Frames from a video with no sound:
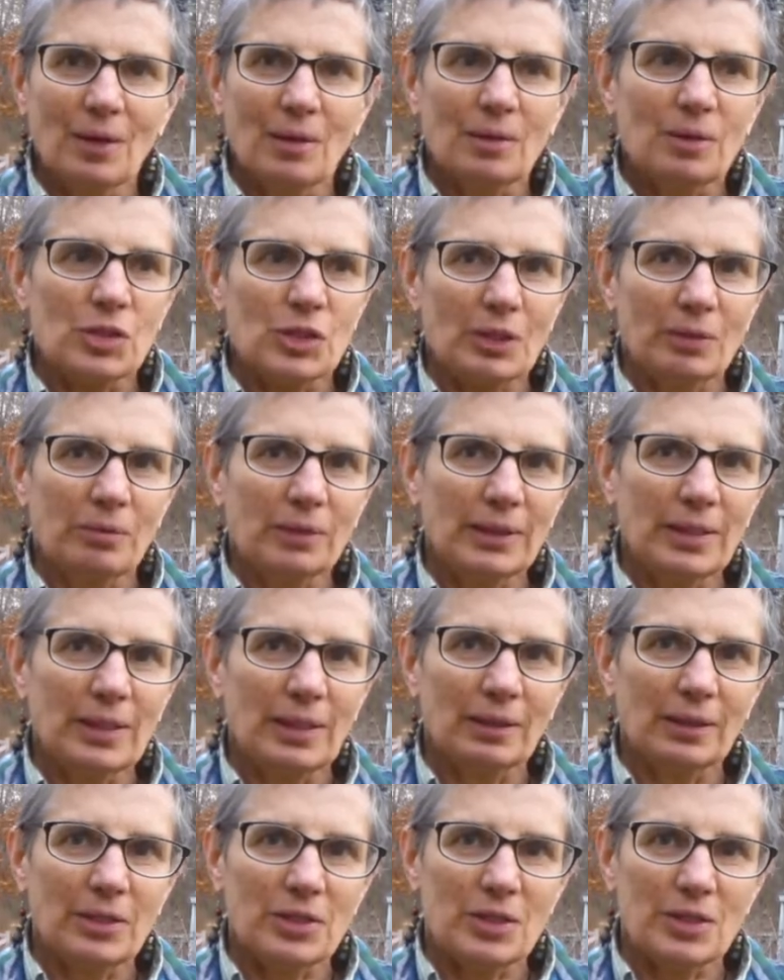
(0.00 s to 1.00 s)
But generally,
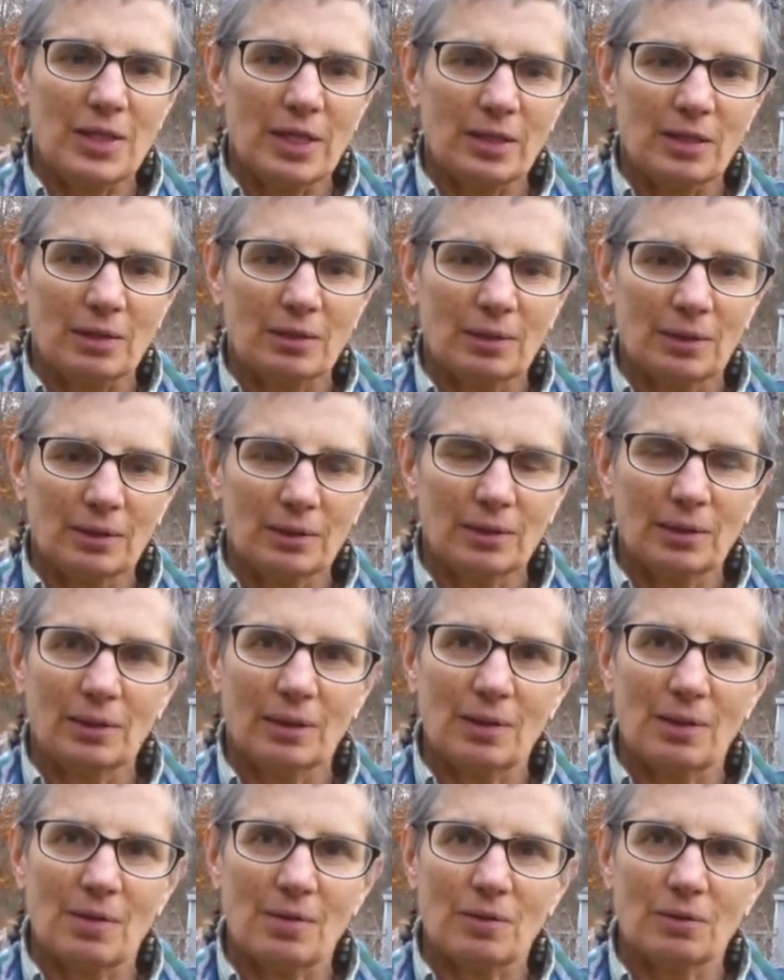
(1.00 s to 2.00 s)
I like to take a
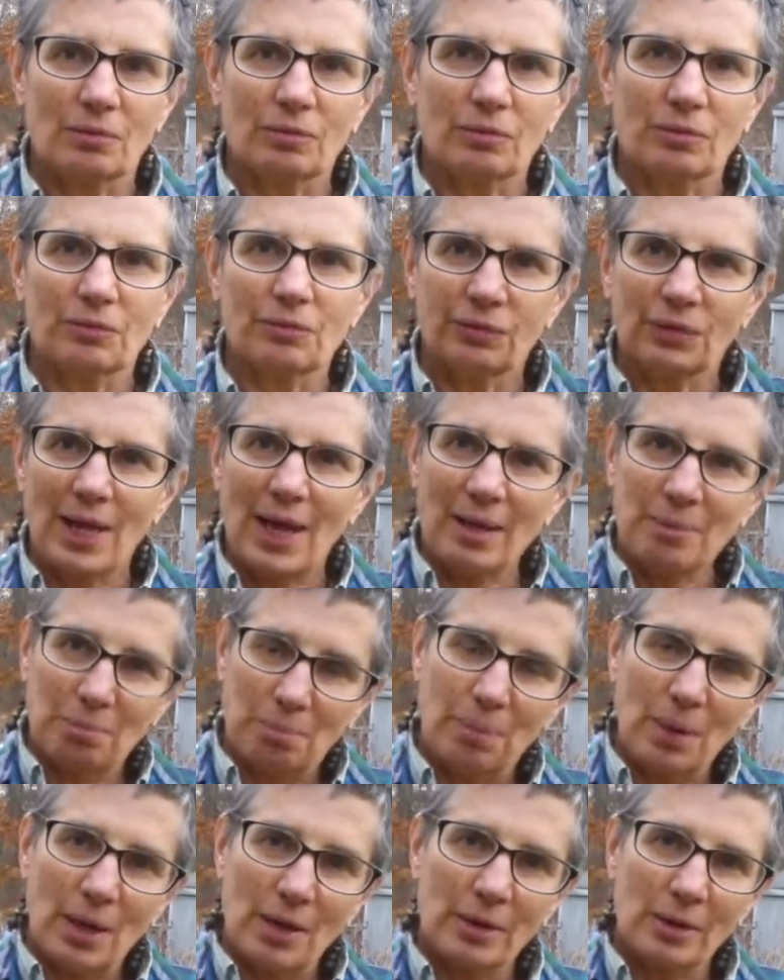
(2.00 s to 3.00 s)

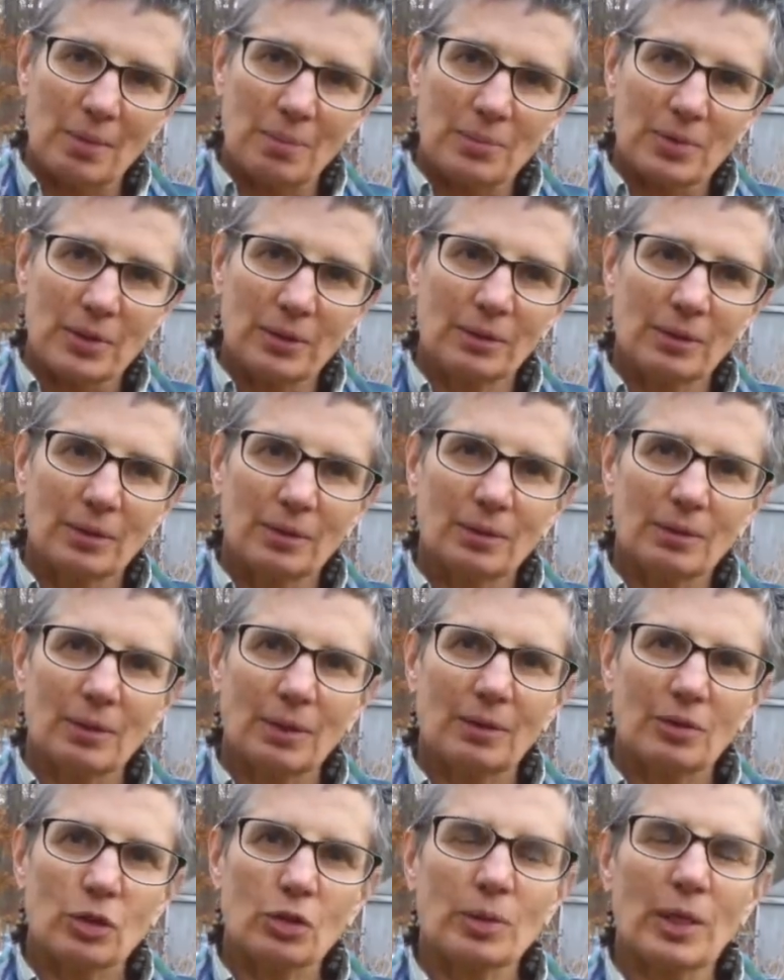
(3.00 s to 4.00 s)
flat-bottomed
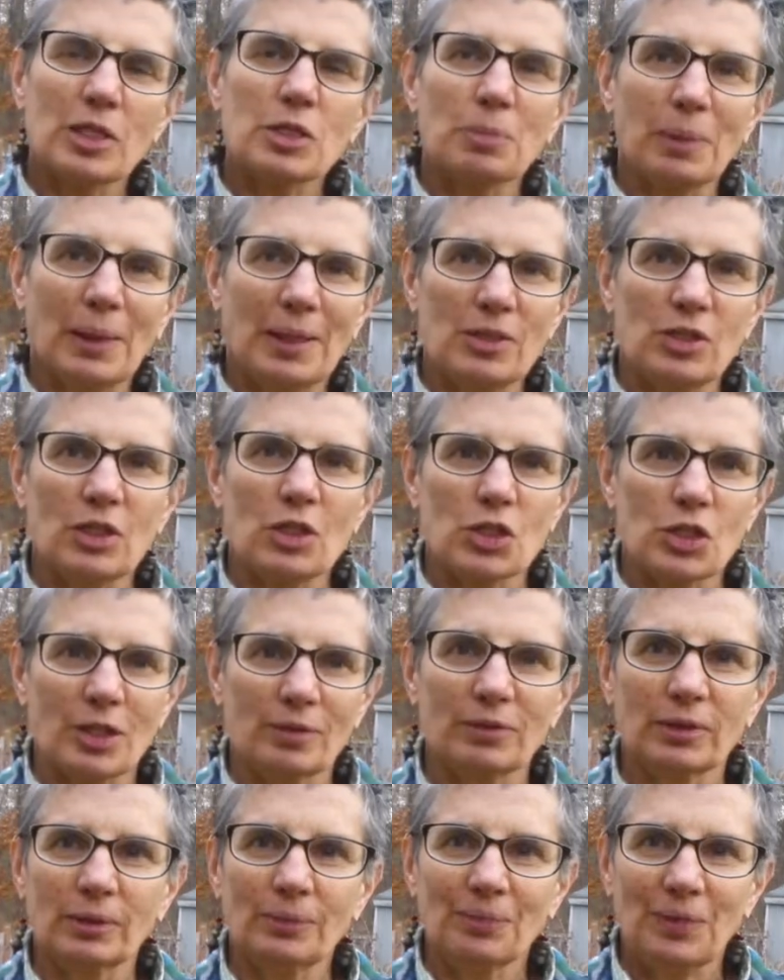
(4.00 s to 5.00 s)
transplanting
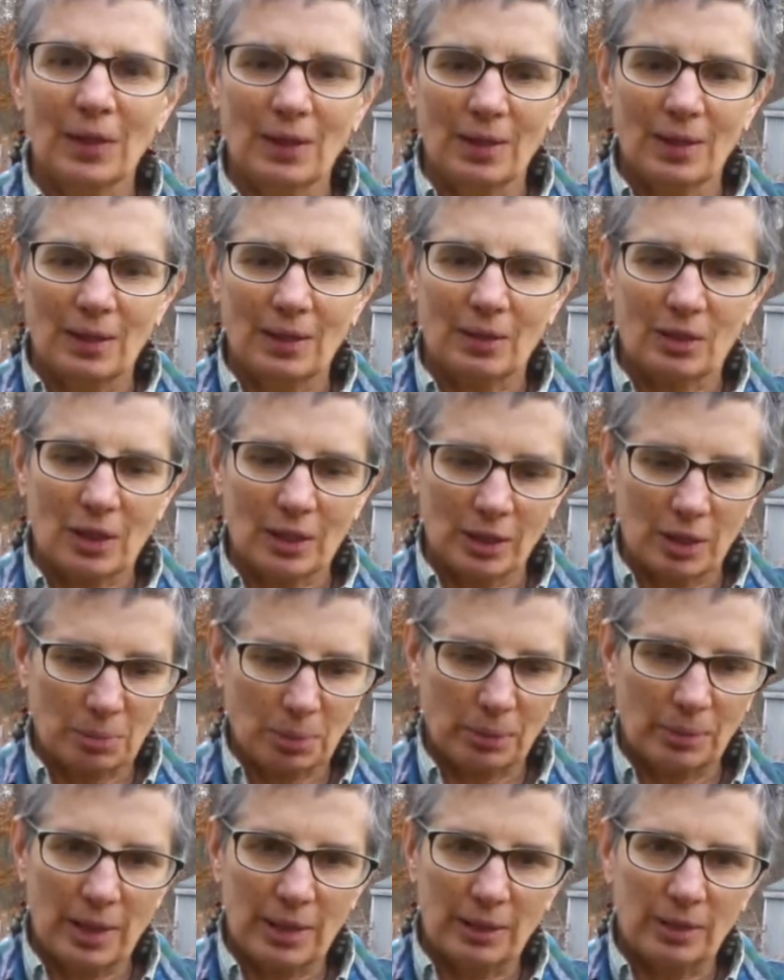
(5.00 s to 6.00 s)
shovel and cut the
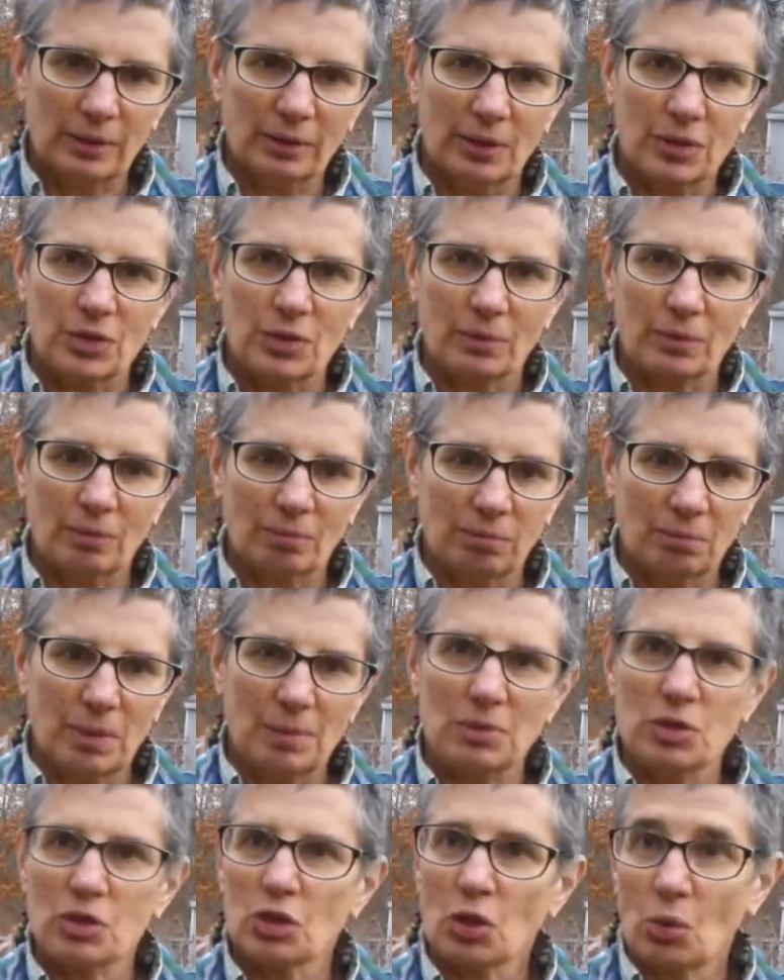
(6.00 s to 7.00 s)
perennial into
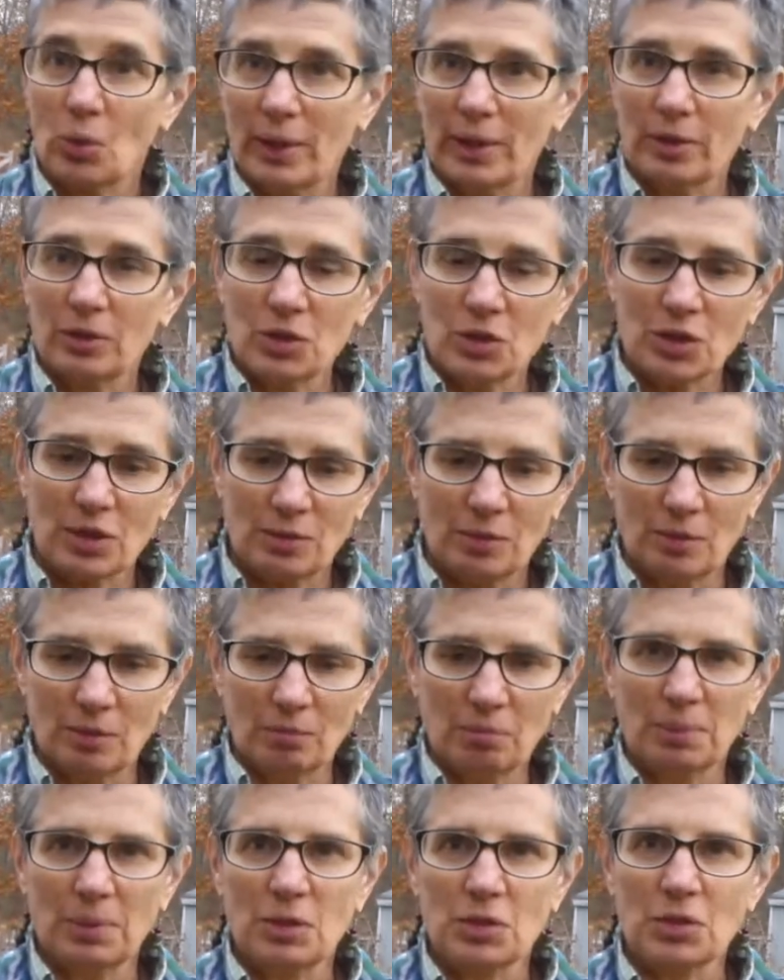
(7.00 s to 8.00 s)
maybe squares,
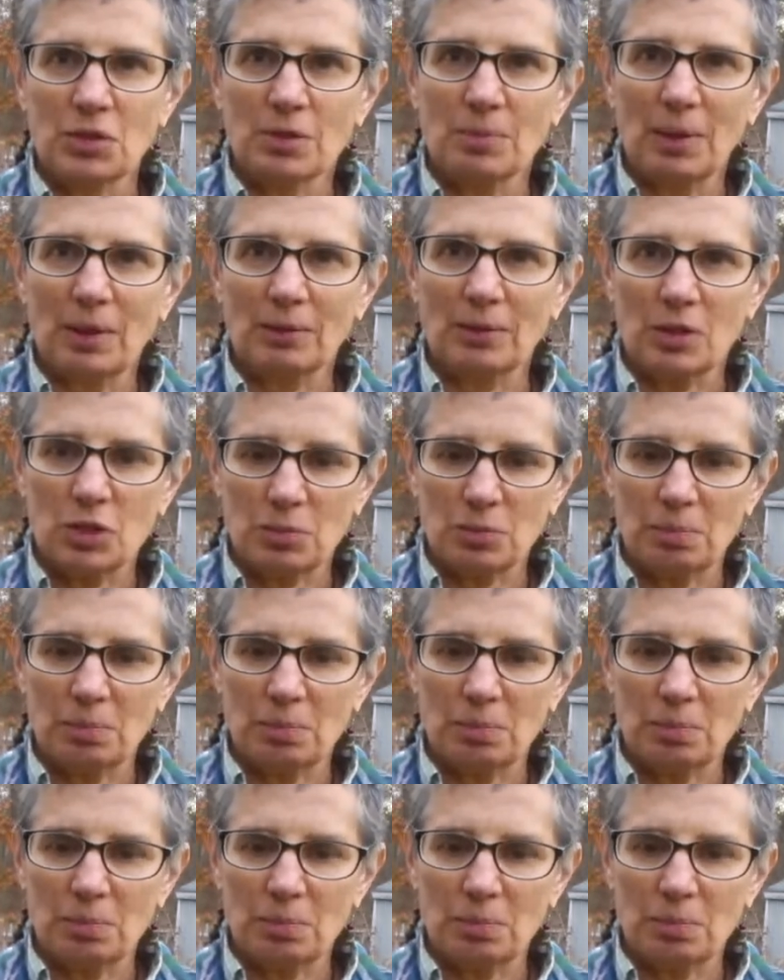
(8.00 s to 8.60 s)
in pieces about this